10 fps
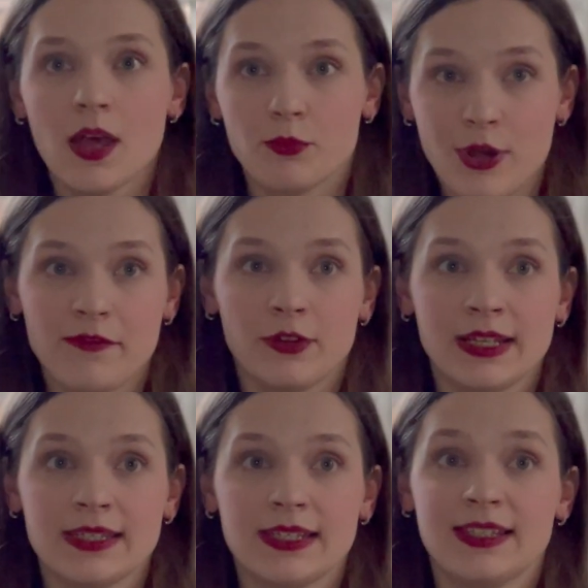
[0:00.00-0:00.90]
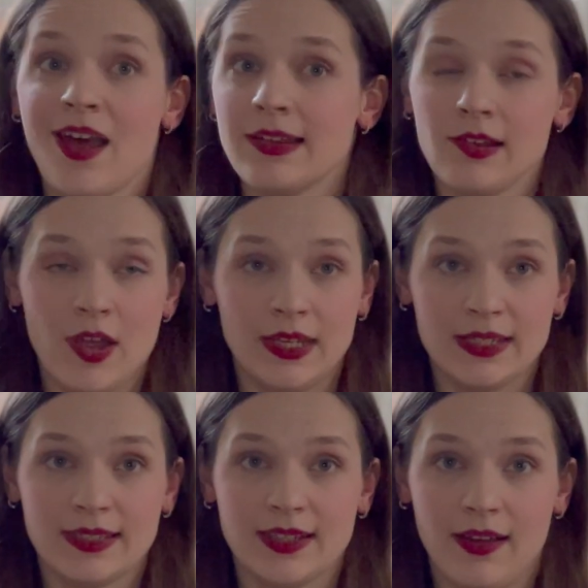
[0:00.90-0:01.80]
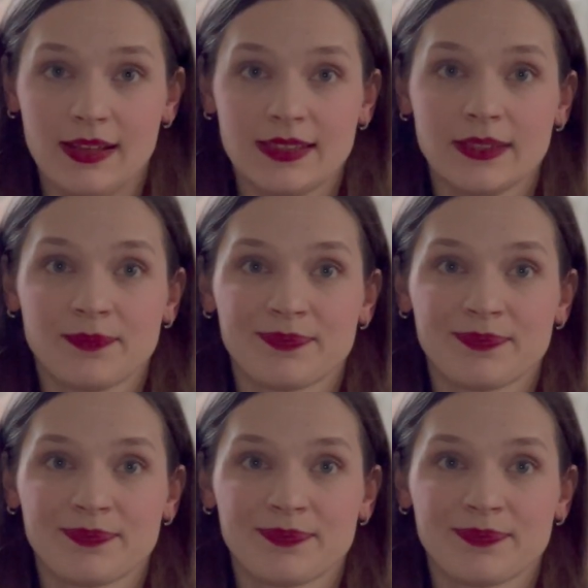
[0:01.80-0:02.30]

preferences, and learning styles.